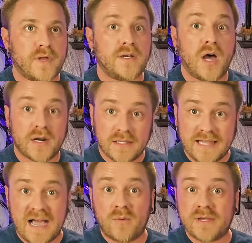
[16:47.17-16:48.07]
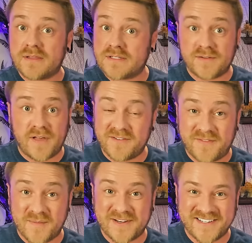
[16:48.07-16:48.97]
allowing the divine
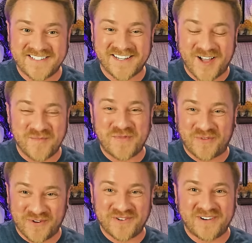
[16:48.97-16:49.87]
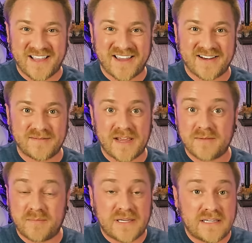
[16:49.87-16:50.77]
feminine to come through
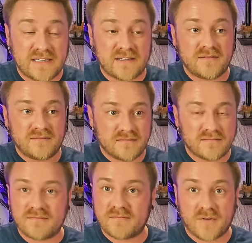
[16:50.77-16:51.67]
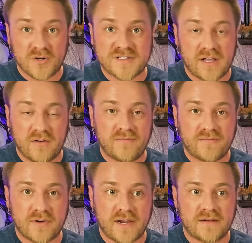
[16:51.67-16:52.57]
and be herself,
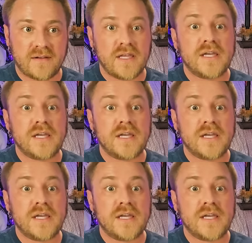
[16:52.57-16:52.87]
right?